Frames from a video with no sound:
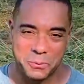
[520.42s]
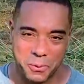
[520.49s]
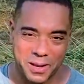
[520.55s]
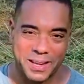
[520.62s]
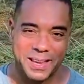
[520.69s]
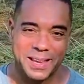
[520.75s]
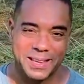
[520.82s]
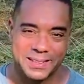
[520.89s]
it
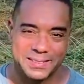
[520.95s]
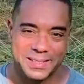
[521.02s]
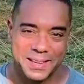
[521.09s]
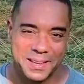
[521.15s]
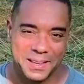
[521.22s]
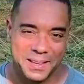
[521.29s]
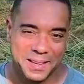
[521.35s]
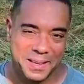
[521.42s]
really is.
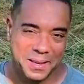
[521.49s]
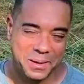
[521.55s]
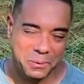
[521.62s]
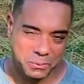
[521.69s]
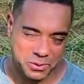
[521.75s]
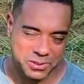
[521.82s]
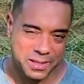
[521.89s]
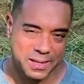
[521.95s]

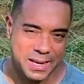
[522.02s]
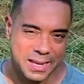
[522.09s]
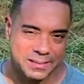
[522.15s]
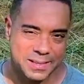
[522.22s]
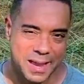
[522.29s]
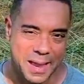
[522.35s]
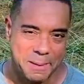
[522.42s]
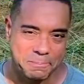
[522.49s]
We'll see you
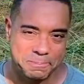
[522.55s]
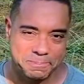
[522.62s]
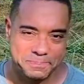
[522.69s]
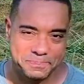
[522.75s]
next time.